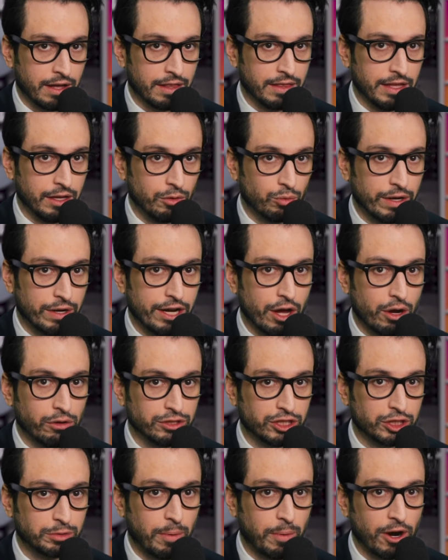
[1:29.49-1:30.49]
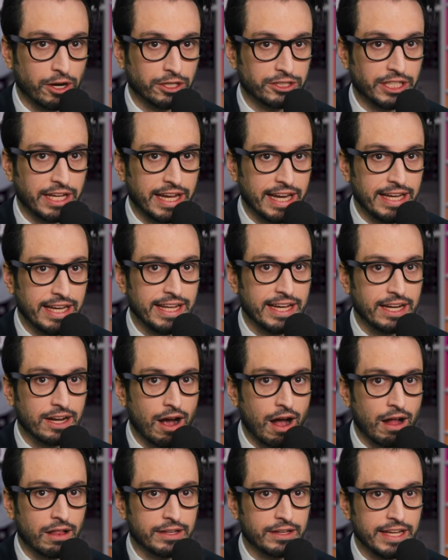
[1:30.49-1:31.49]
The Reno Sparks Indian
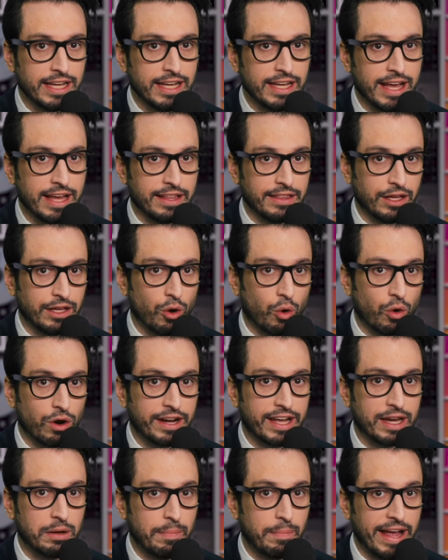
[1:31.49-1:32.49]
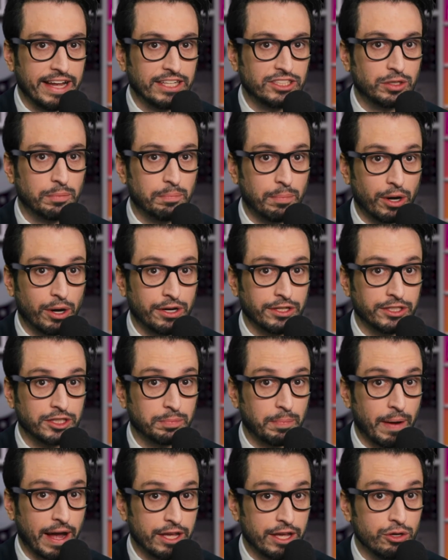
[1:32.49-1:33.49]
Colony and the Oregon-based Burns
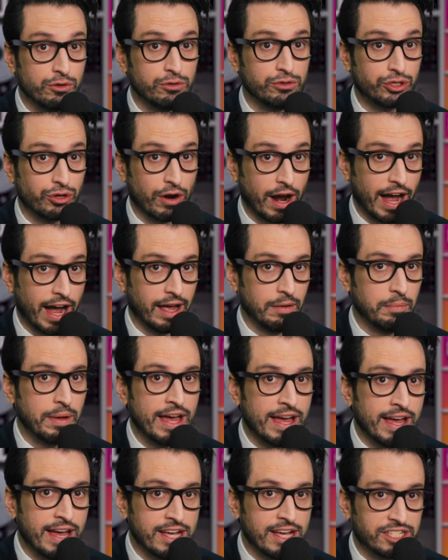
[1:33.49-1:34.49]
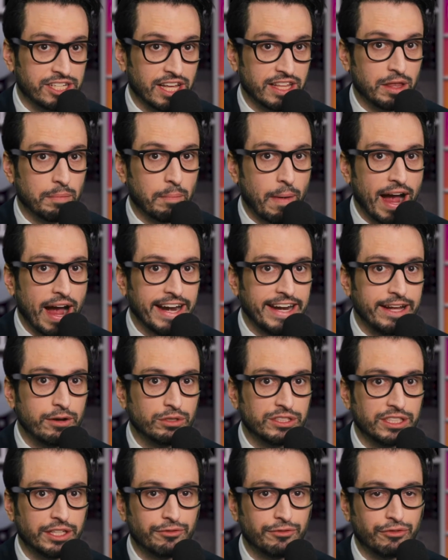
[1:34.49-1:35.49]
Paiute Tribe said the mining
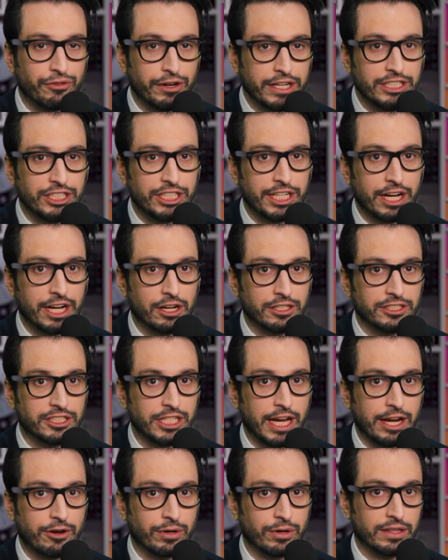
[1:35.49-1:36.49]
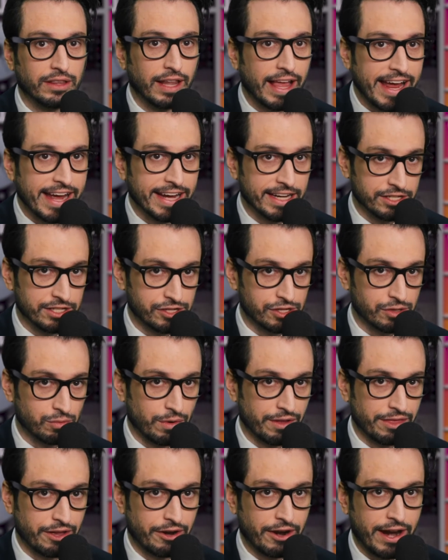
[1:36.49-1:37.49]
was infringing on sacred lands,
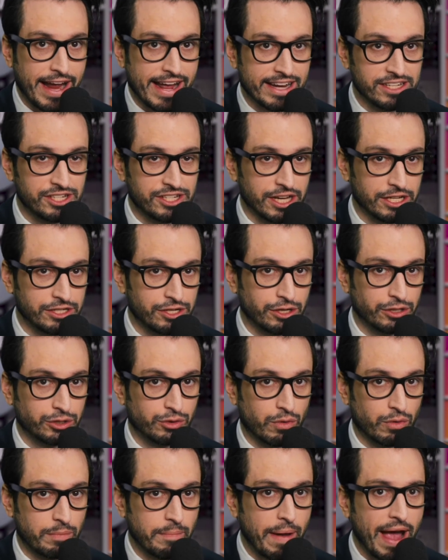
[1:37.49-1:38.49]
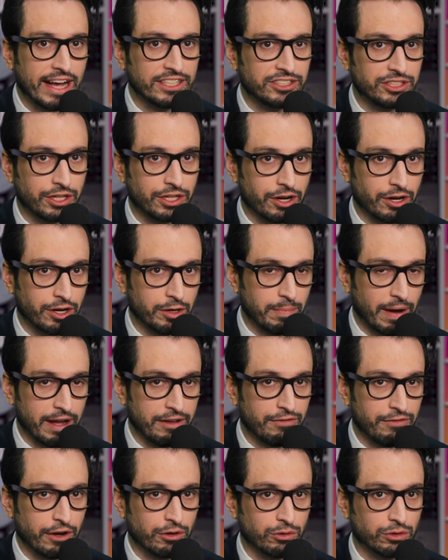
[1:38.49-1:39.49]
where their ancestors were massacred by
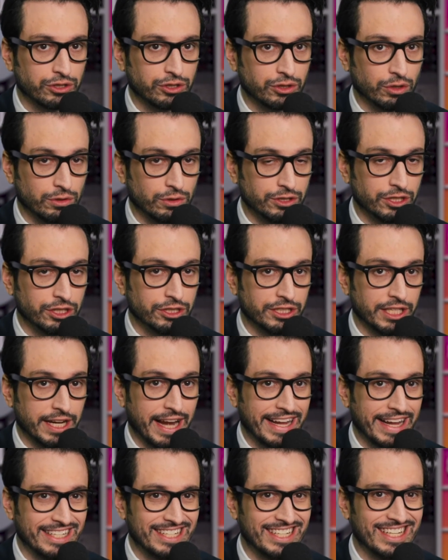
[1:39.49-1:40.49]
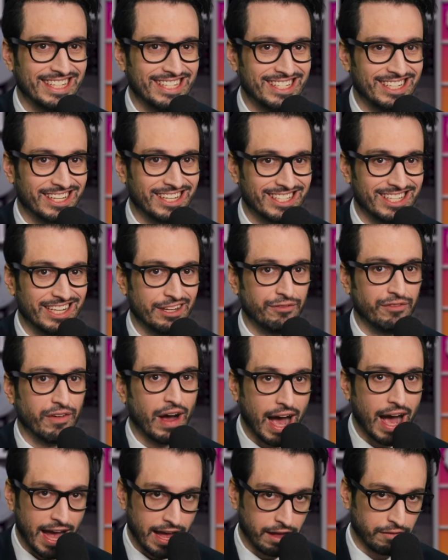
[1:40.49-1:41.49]
federal soldiers in
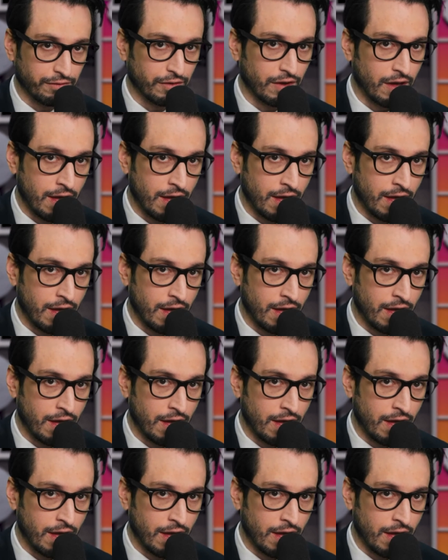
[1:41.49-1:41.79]
1865.